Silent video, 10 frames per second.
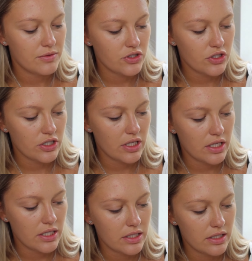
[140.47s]
Just
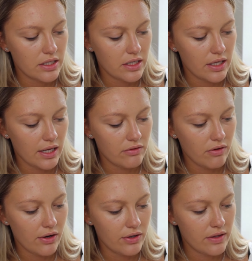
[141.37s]
gonna get it
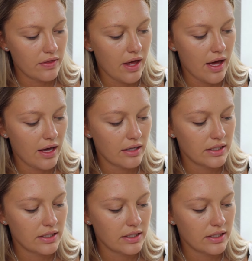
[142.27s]
right on in there.